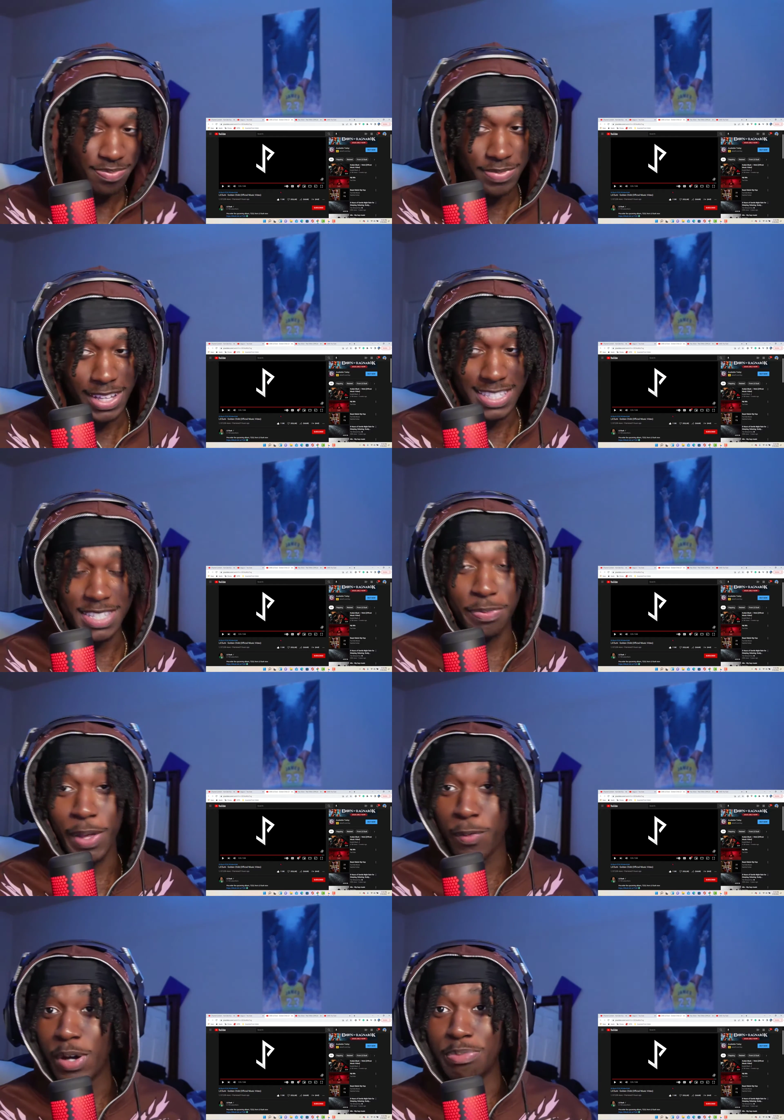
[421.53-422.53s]
Except that
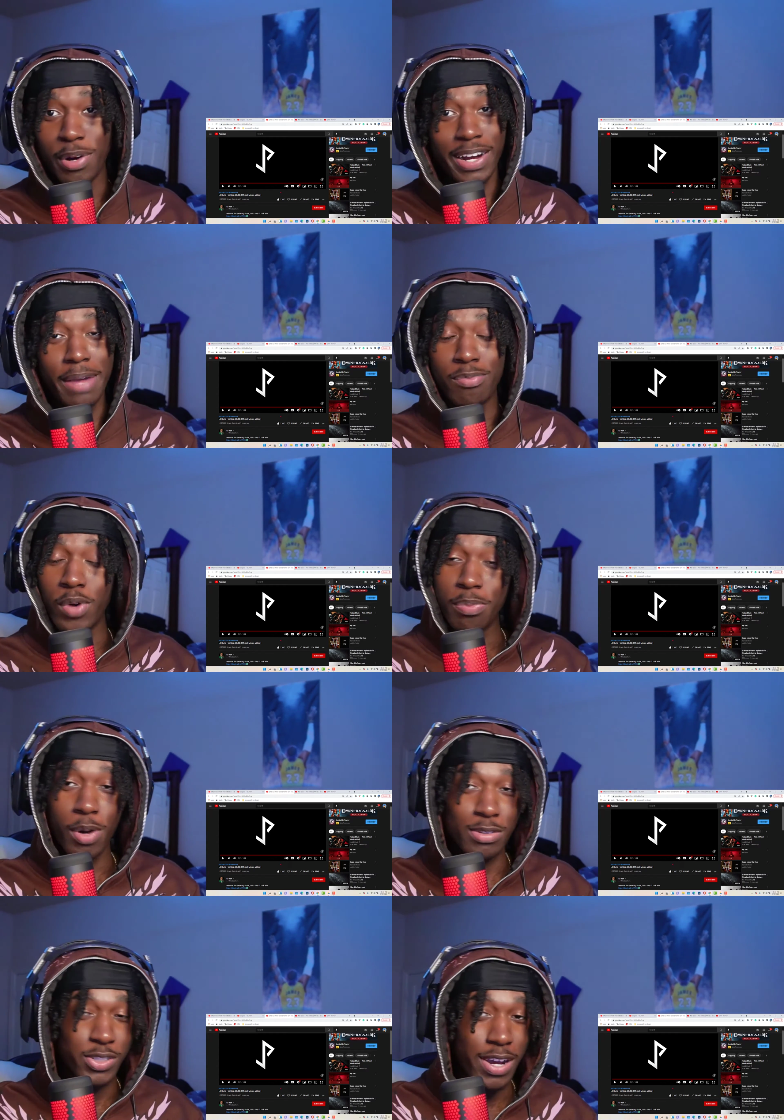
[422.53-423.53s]
one bar. That one bar
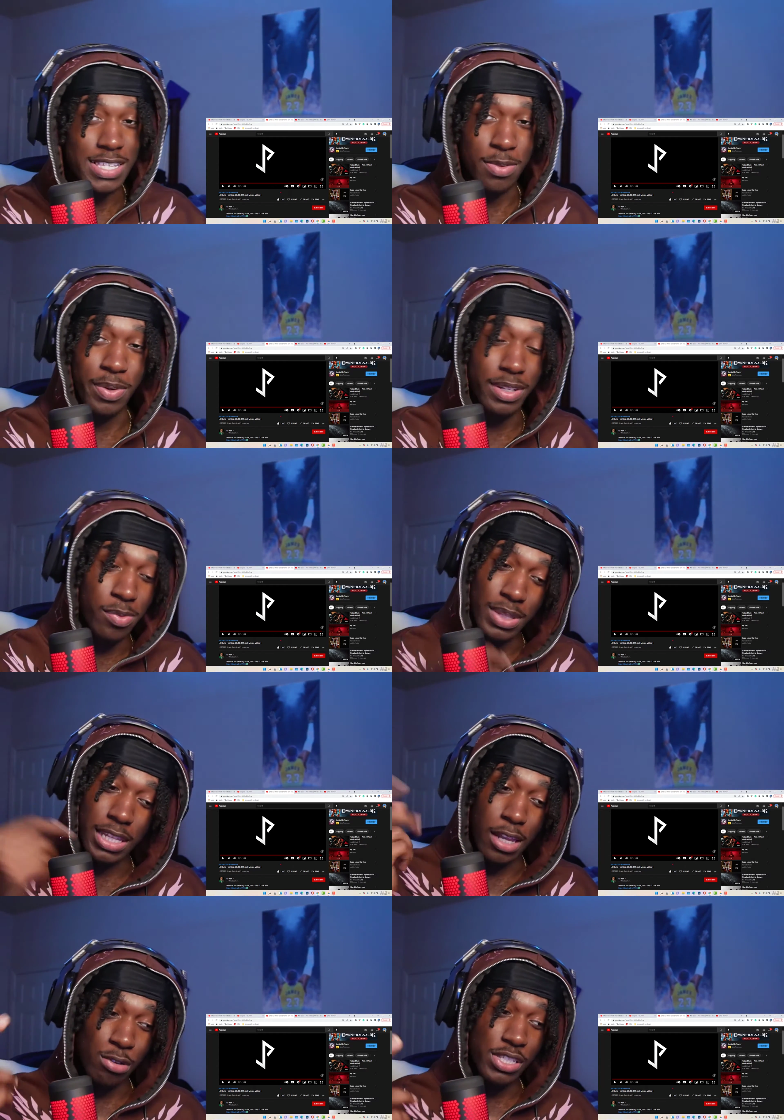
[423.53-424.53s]
was crazy. When with the
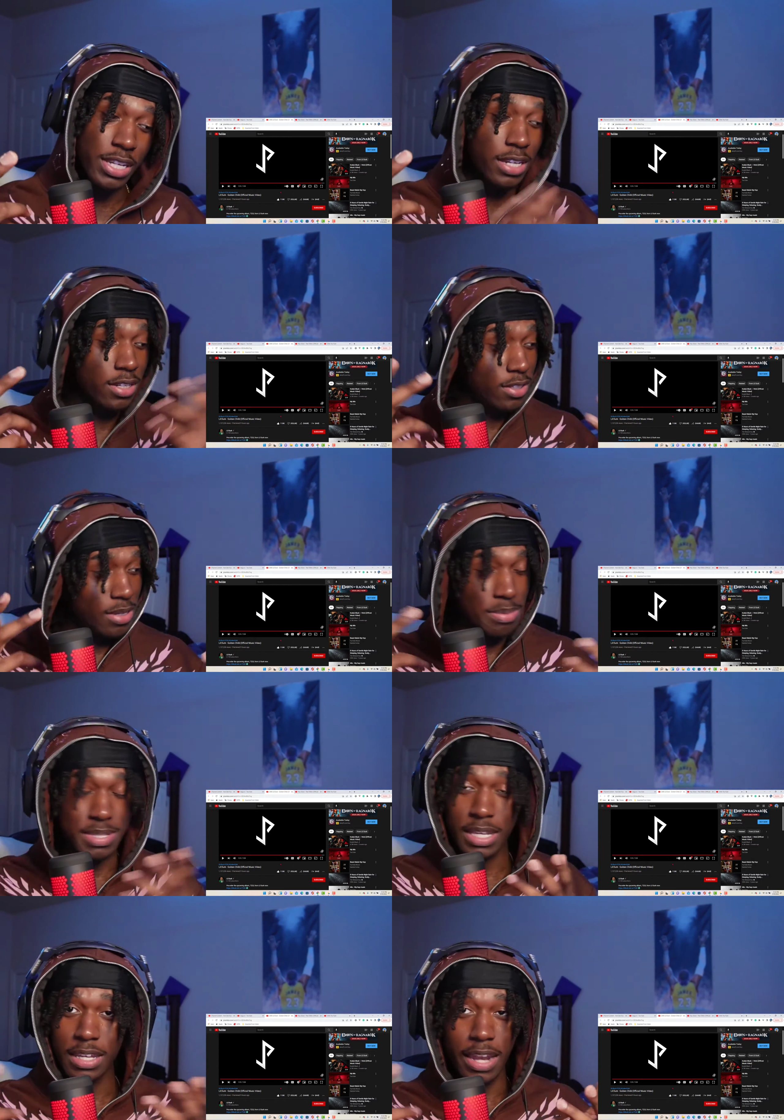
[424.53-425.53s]
lotion and the, you know what I'm
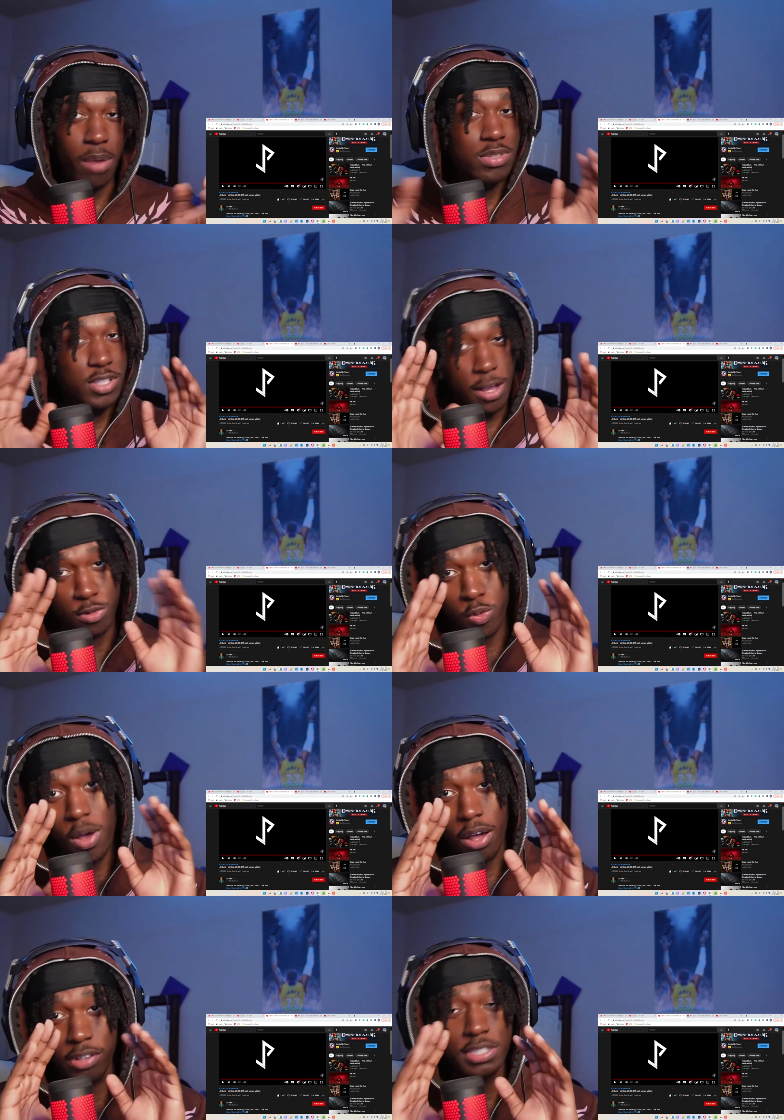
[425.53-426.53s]
saying? That was
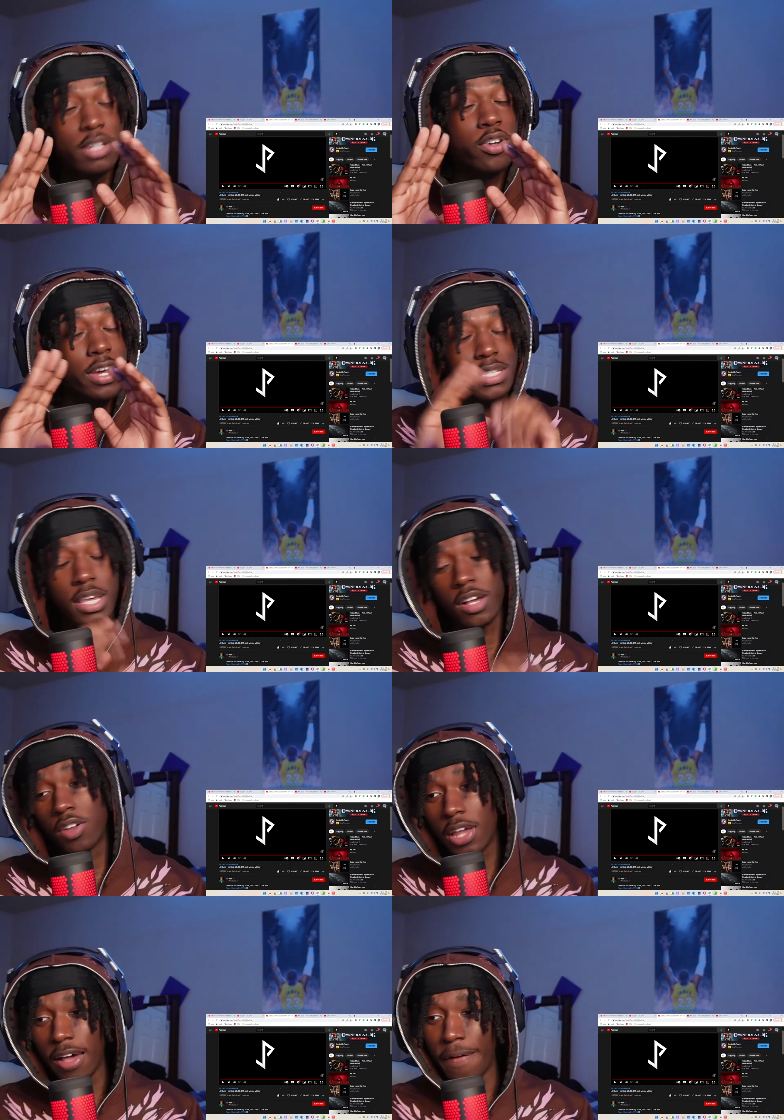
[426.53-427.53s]
wild. It was a little crazy. I ain't gonna
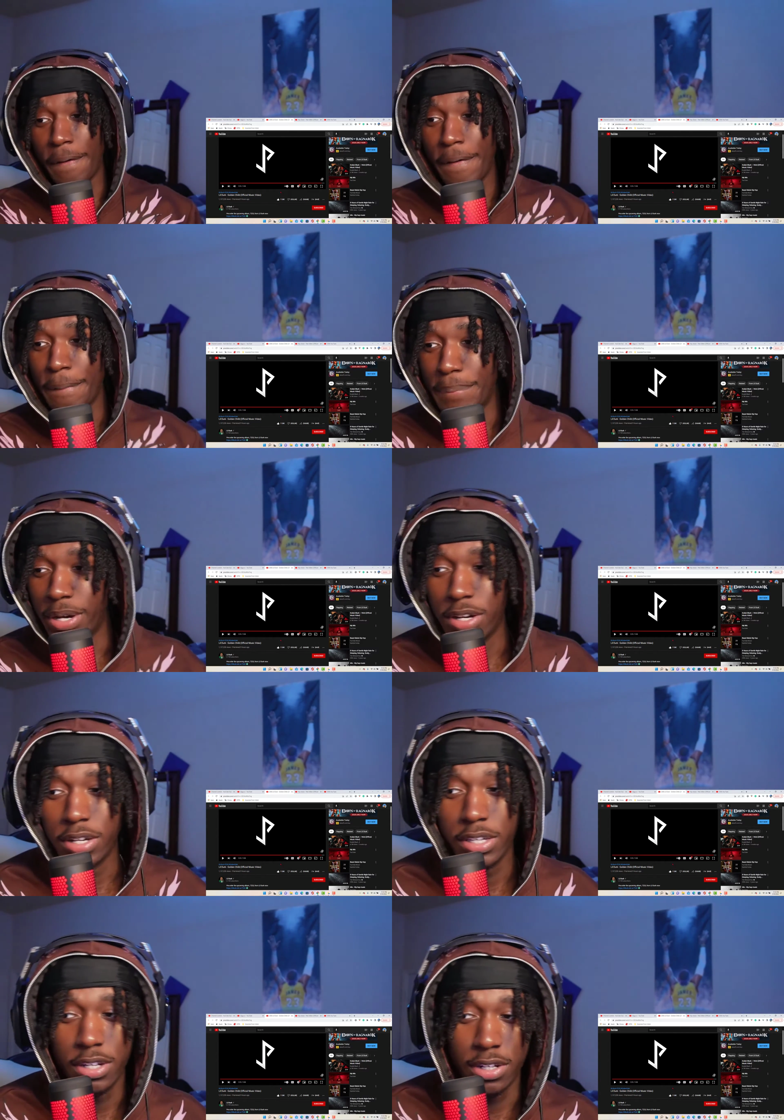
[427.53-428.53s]
lie. But
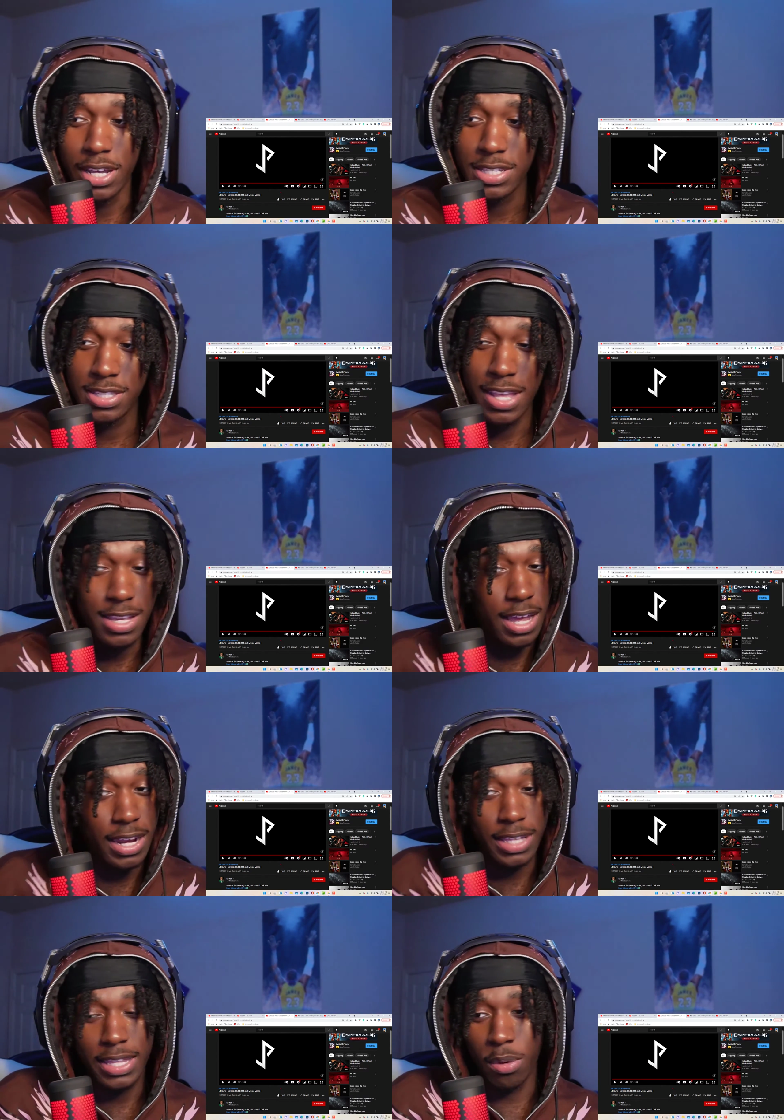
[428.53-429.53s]
yeah, that's that. I
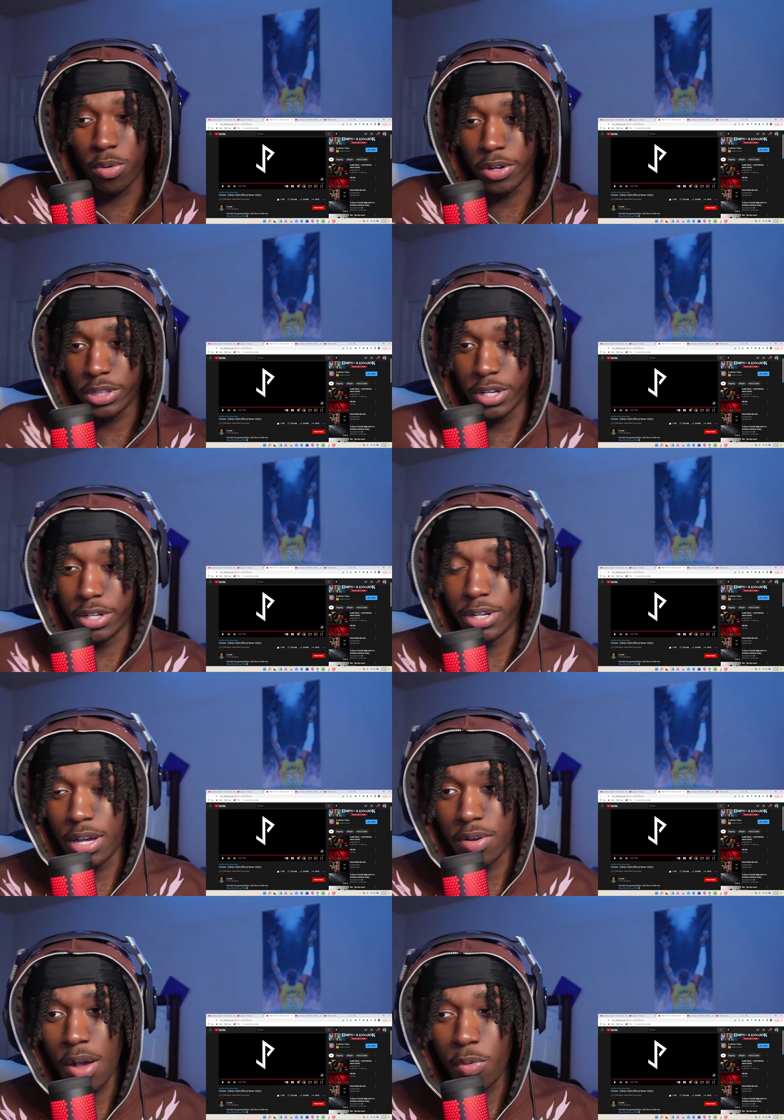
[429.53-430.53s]
like that one right there.
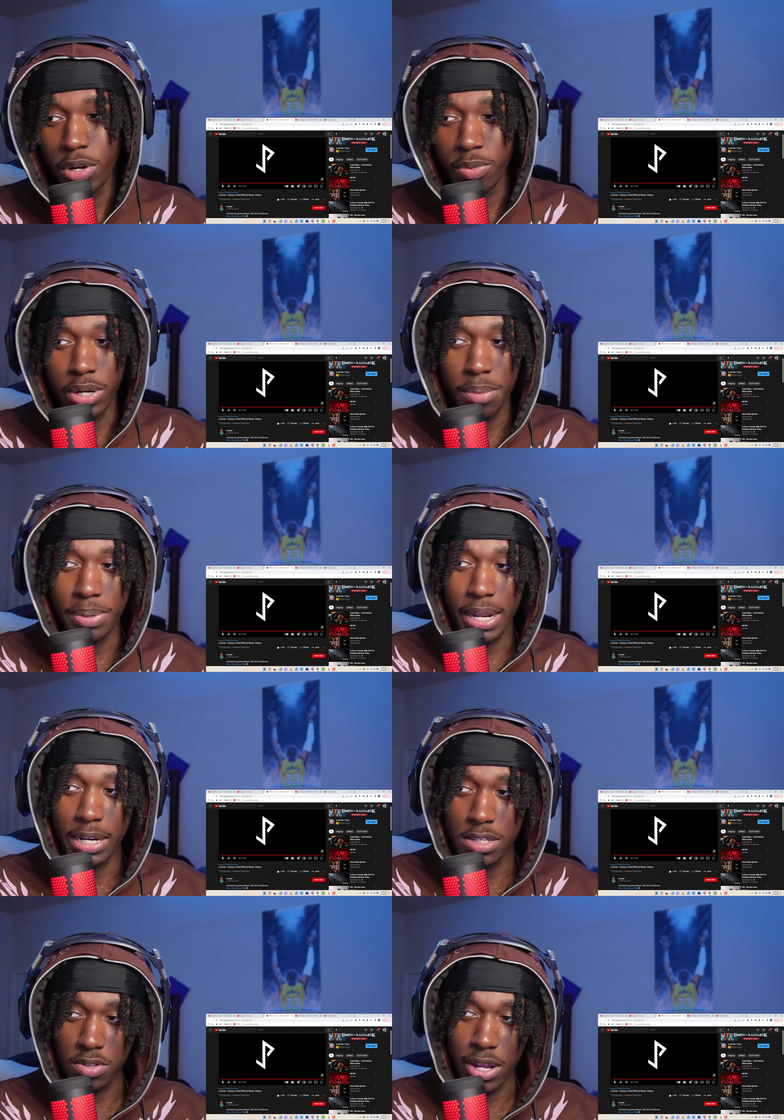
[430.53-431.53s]
I wonder what number that
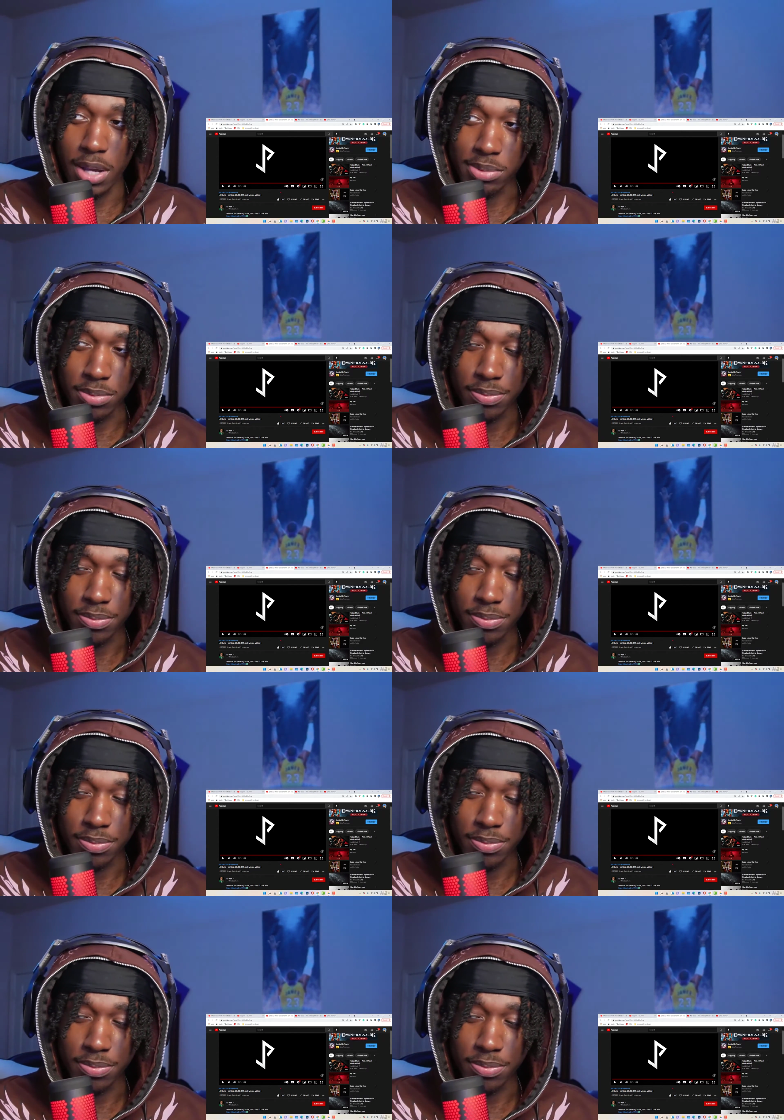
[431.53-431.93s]
is on the album.